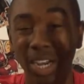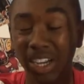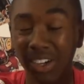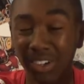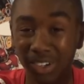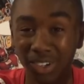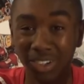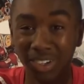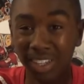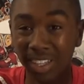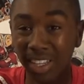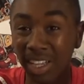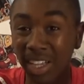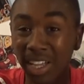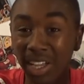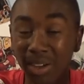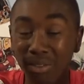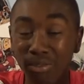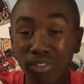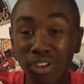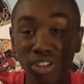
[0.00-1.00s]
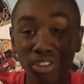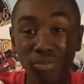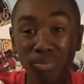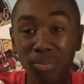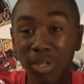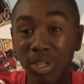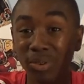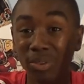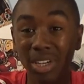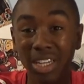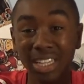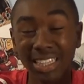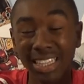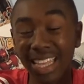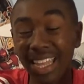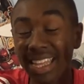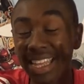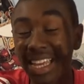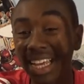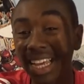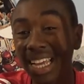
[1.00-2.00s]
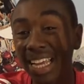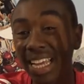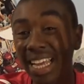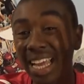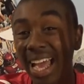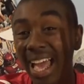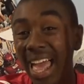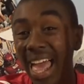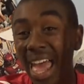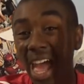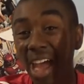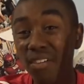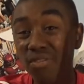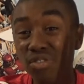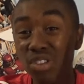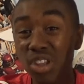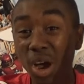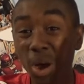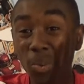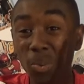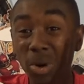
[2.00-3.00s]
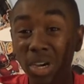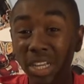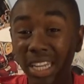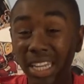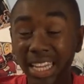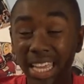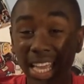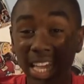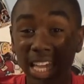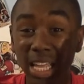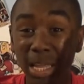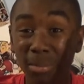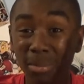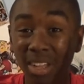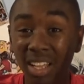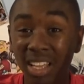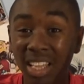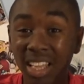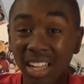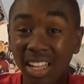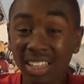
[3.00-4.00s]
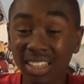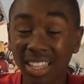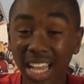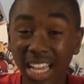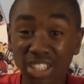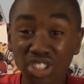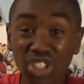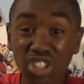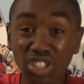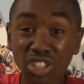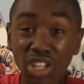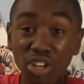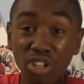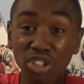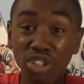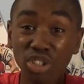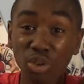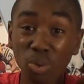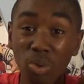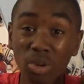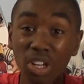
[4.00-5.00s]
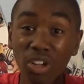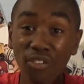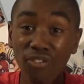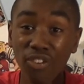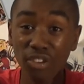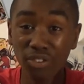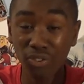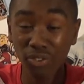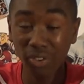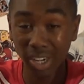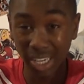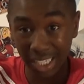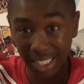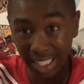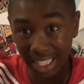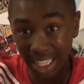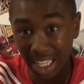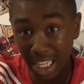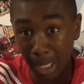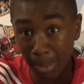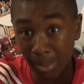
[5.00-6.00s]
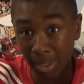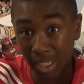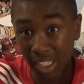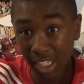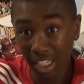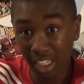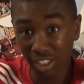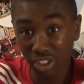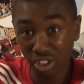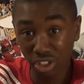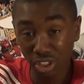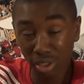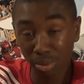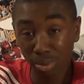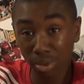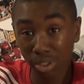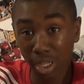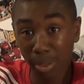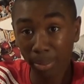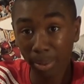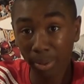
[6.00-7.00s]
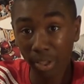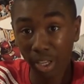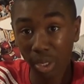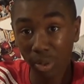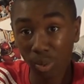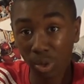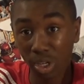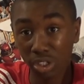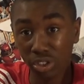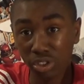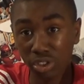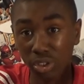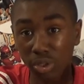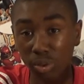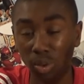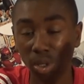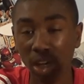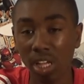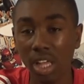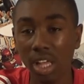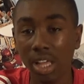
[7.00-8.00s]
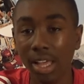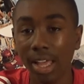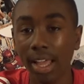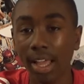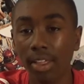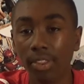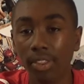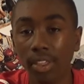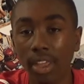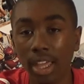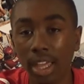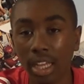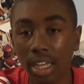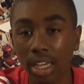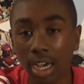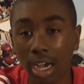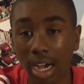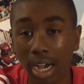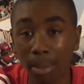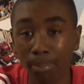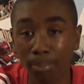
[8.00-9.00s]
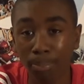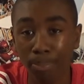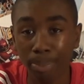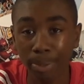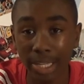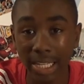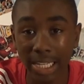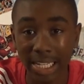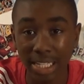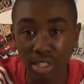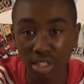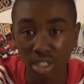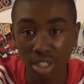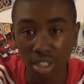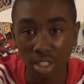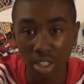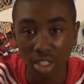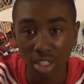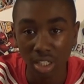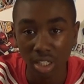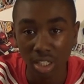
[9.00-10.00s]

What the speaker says: record when it's being ranked. They have not won a game. Last year, they were the 25th ranked team in the country when they played Wazoo, and they got beat.